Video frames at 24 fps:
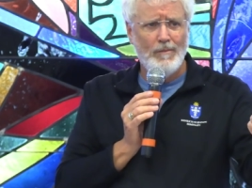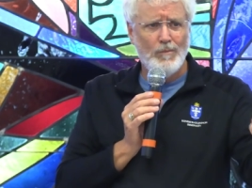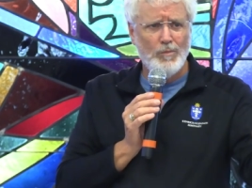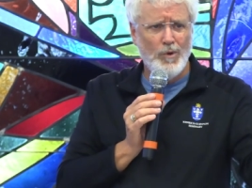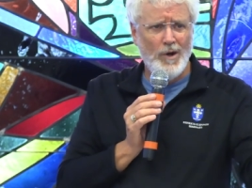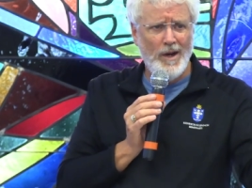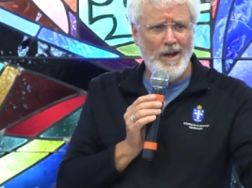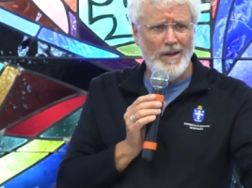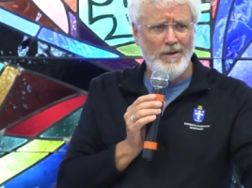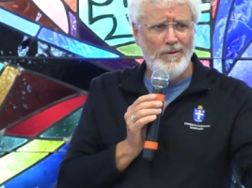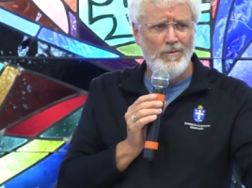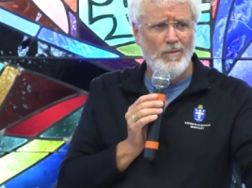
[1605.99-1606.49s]

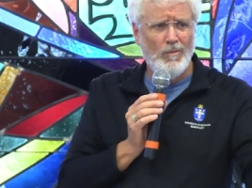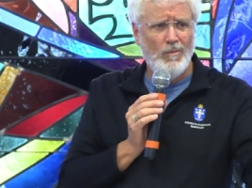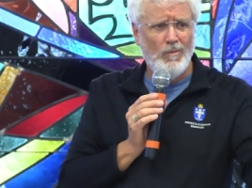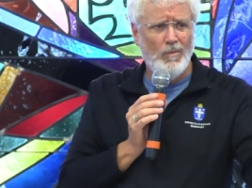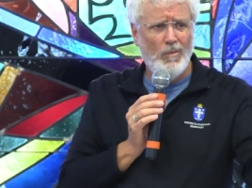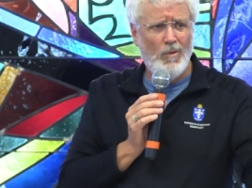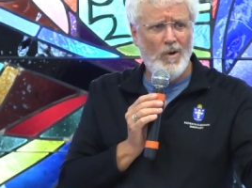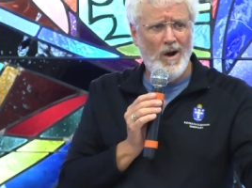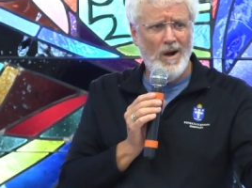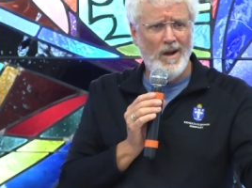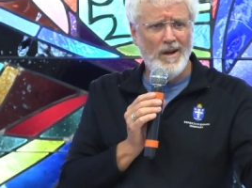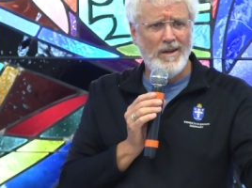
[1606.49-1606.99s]
Bread,
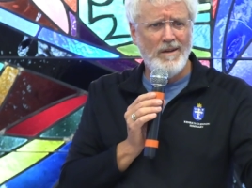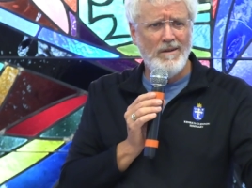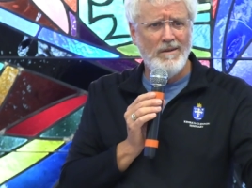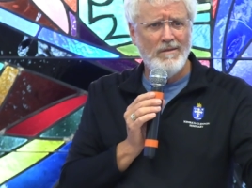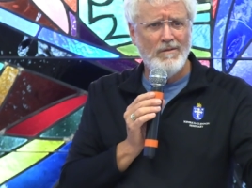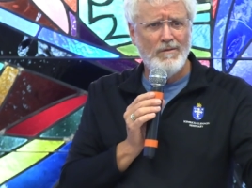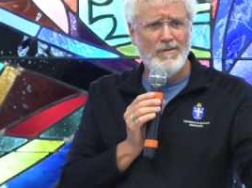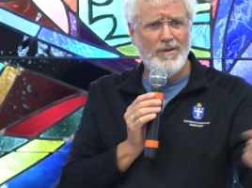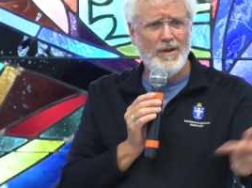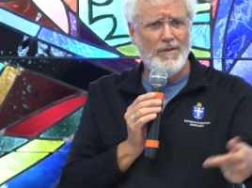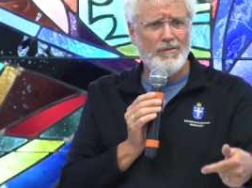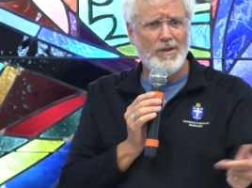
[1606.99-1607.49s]
wine,
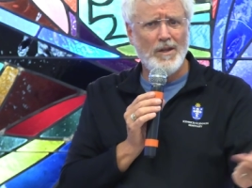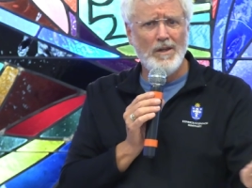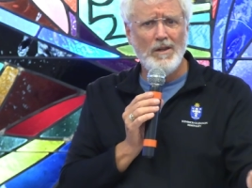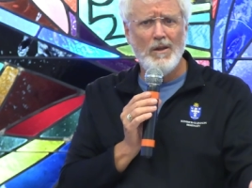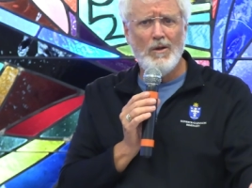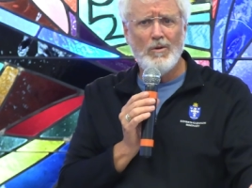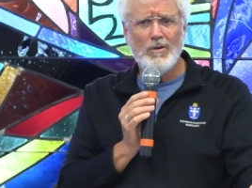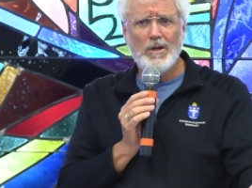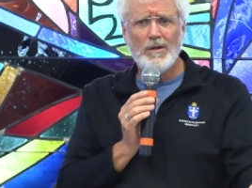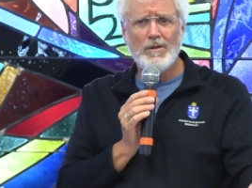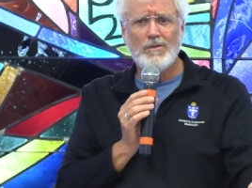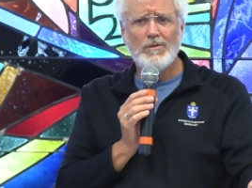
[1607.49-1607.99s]
Fifth and
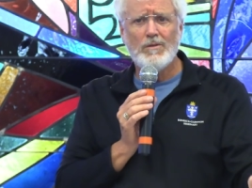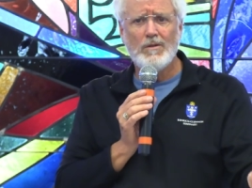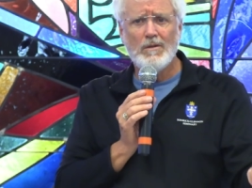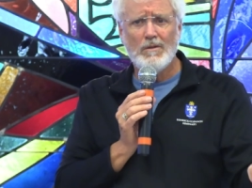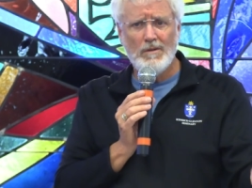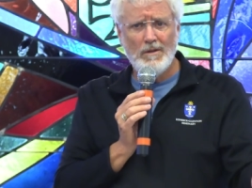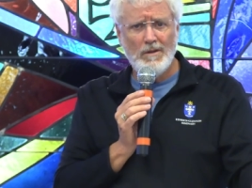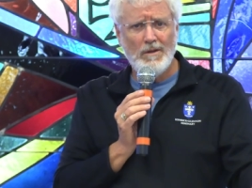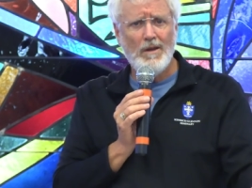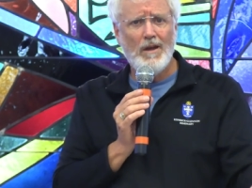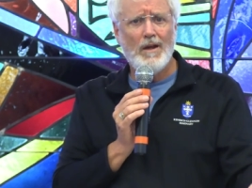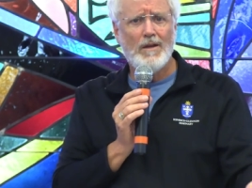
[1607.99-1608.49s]
Locust?
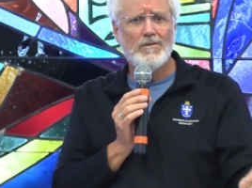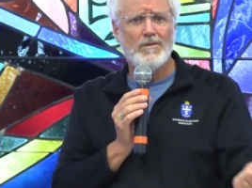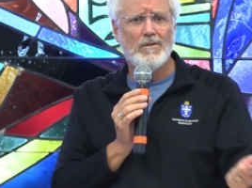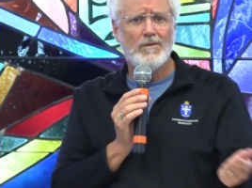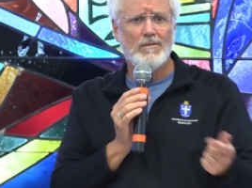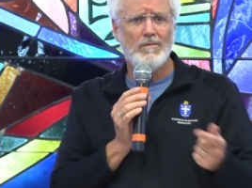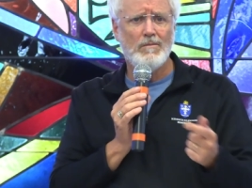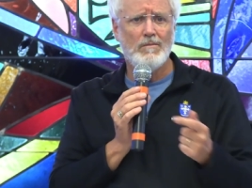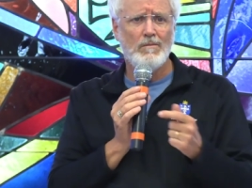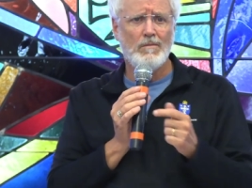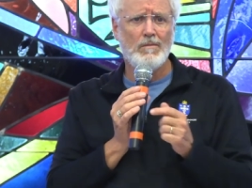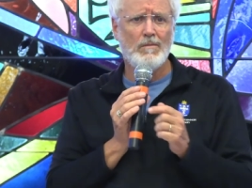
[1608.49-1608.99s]

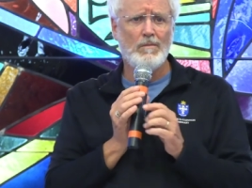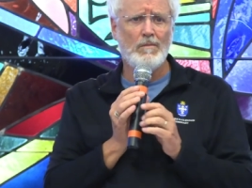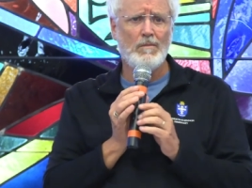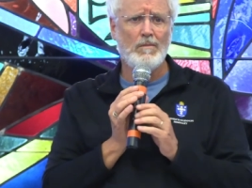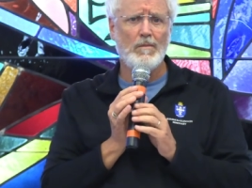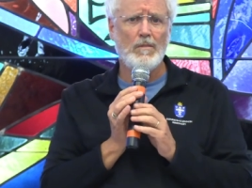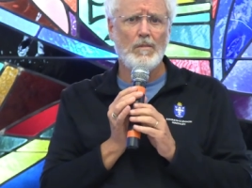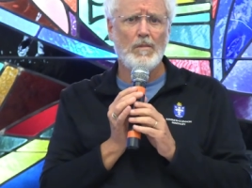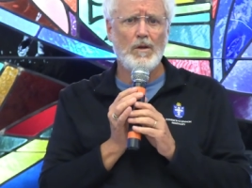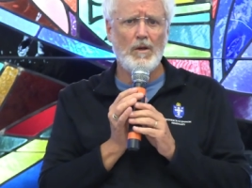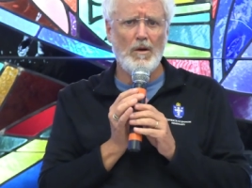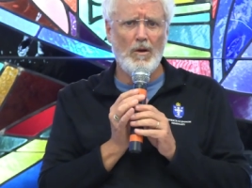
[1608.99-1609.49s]
Yes.
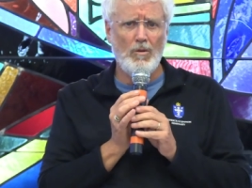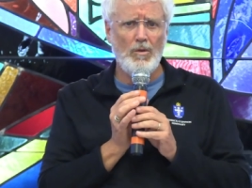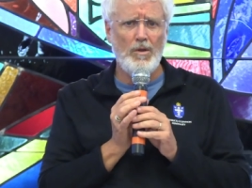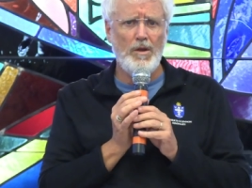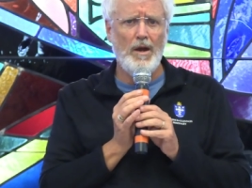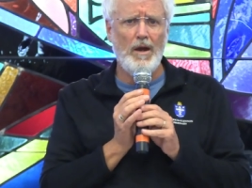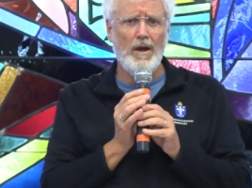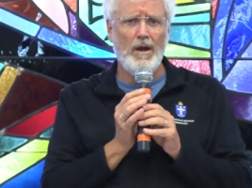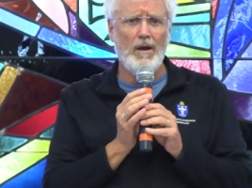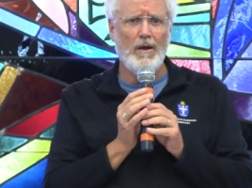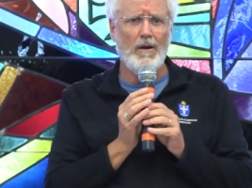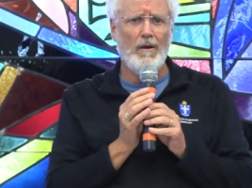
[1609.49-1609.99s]
Go
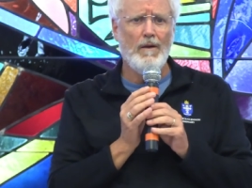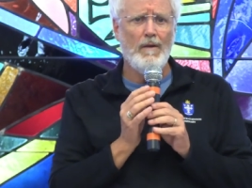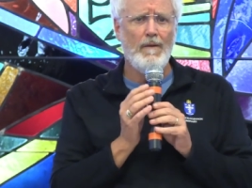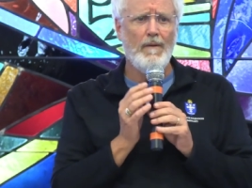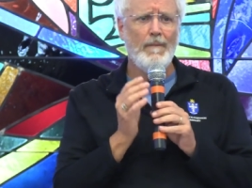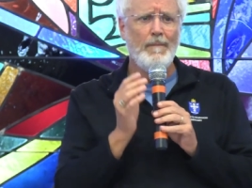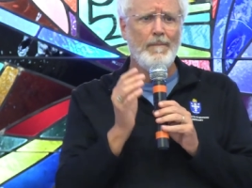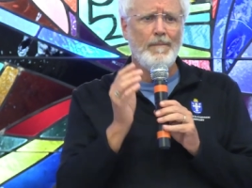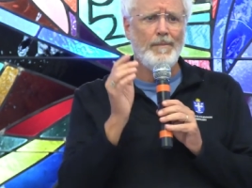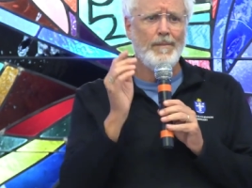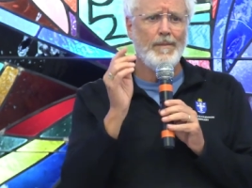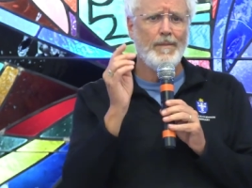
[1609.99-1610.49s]
there
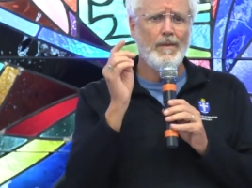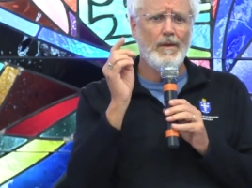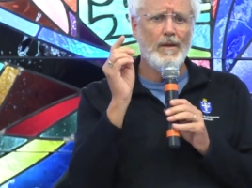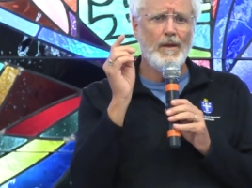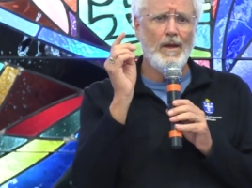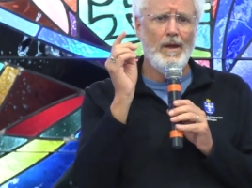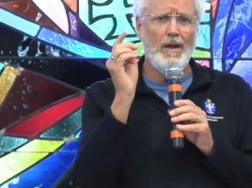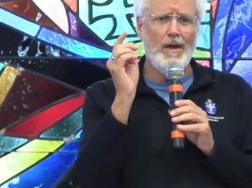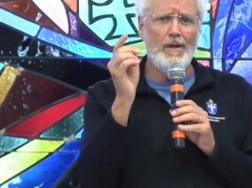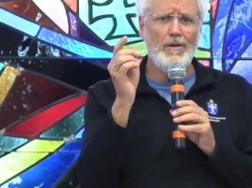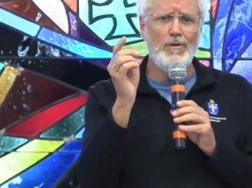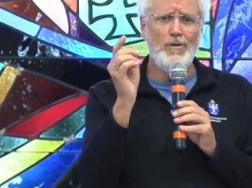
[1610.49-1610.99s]

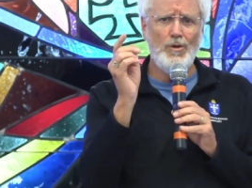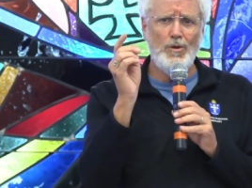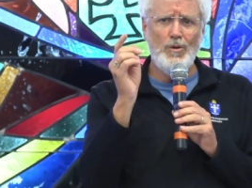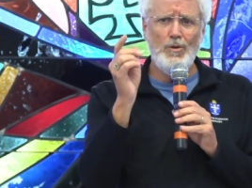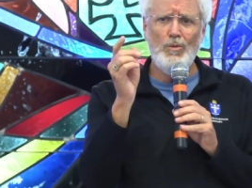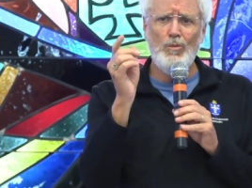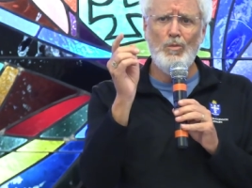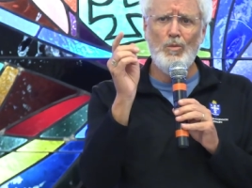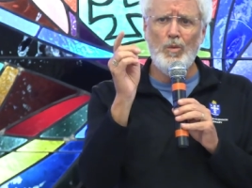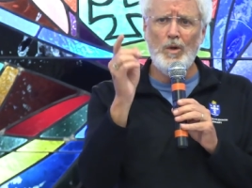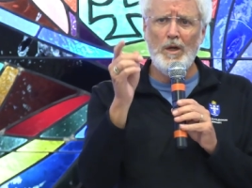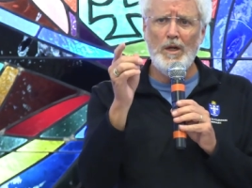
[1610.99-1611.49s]
and
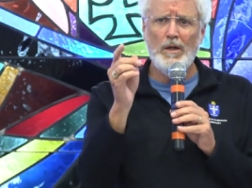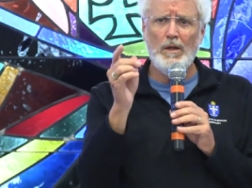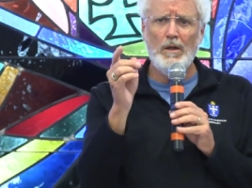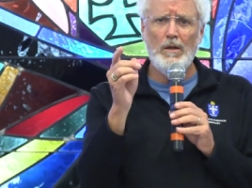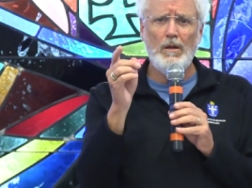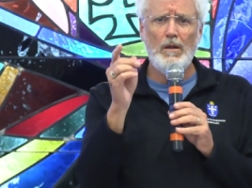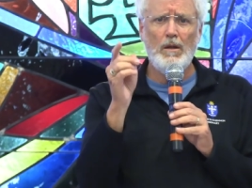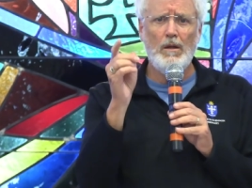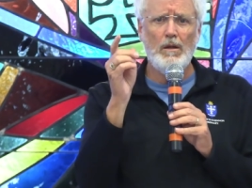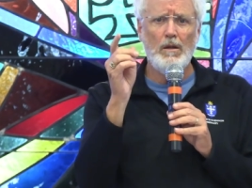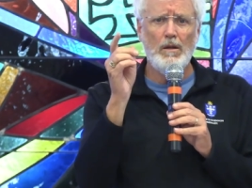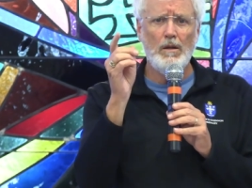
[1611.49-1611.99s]
you
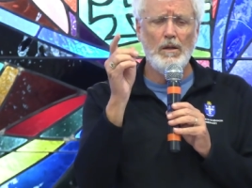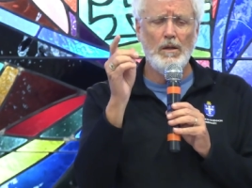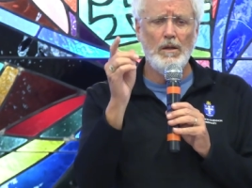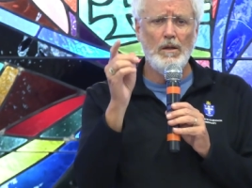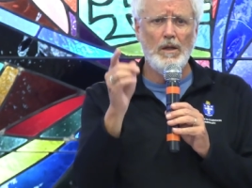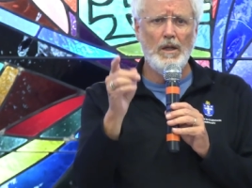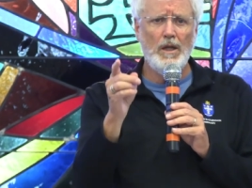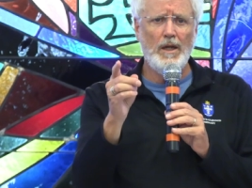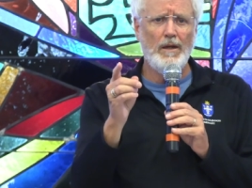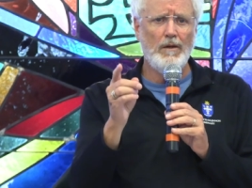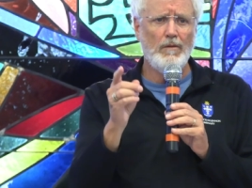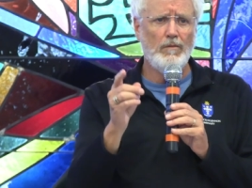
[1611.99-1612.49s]
will
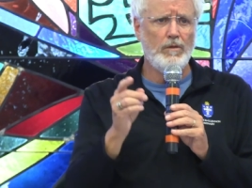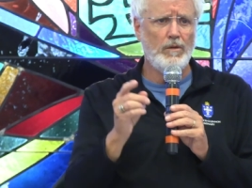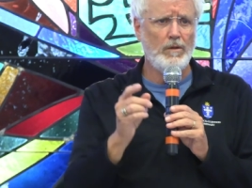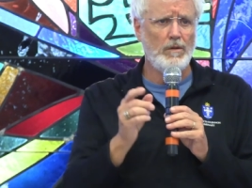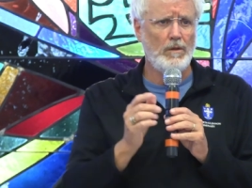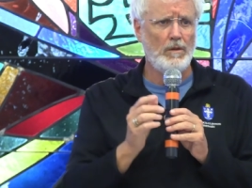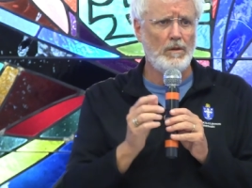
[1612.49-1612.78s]
live.